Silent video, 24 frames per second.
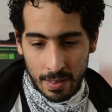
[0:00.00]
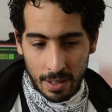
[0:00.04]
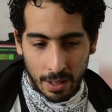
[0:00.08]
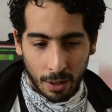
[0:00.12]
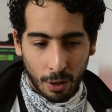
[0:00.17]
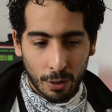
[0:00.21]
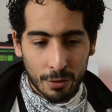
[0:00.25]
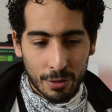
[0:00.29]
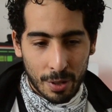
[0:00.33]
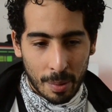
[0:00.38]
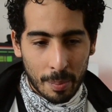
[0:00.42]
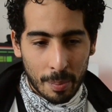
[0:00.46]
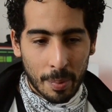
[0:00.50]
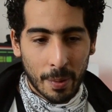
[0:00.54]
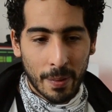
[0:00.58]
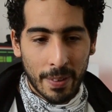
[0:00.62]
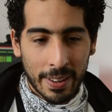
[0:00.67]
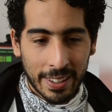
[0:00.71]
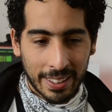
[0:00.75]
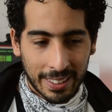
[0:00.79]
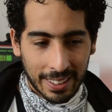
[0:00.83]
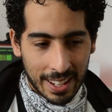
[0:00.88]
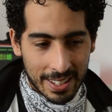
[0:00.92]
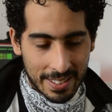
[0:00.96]
contemporary
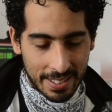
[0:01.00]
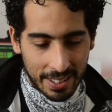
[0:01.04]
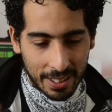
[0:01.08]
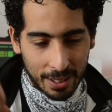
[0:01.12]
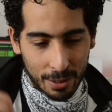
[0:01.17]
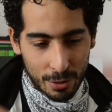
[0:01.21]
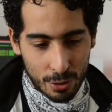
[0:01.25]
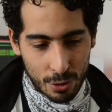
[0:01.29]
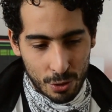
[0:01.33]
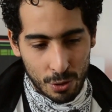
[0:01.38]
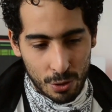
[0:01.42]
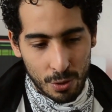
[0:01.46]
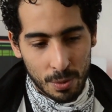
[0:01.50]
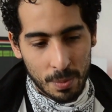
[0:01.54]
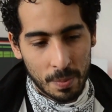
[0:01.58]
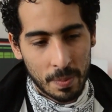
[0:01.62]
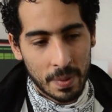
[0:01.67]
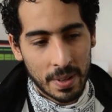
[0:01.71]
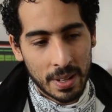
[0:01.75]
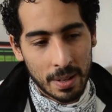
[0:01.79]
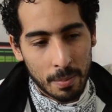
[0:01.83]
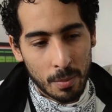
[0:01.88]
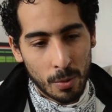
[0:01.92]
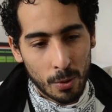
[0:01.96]
classical should be
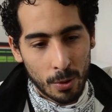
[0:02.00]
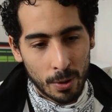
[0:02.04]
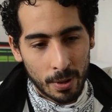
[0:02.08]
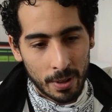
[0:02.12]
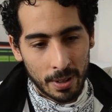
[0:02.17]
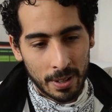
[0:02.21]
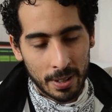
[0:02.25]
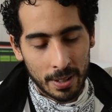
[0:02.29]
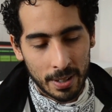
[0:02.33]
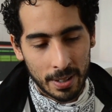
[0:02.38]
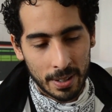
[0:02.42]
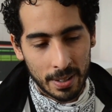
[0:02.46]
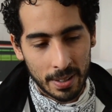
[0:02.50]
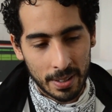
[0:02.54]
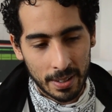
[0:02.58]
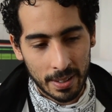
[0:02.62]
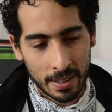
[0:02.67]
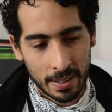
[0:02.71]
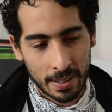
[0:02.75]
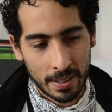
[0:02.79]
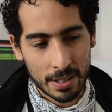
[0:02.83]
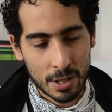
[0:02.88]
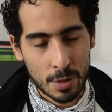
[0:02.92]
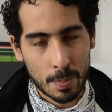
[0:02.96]
more
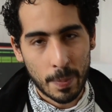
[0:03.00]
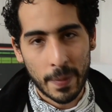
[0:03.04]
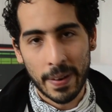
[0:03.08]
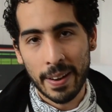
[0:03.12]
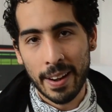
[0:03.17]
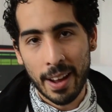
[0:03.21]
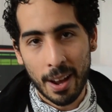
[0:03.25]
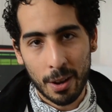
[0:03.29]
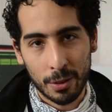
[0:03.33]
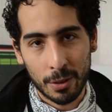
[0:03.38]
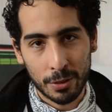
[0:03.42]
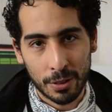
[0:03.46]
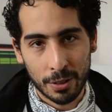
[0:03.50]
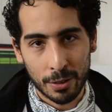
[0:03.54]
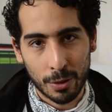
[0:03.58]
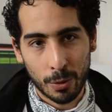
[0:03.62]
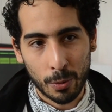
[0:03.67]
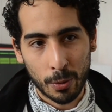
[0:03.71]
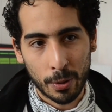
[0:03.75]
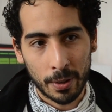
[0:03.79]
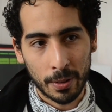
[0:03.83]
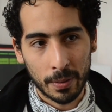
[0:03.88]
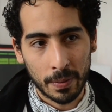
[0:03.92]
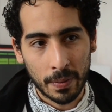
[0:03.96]
spread out in the
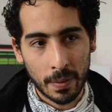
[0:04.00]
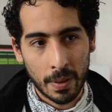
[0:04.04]
world.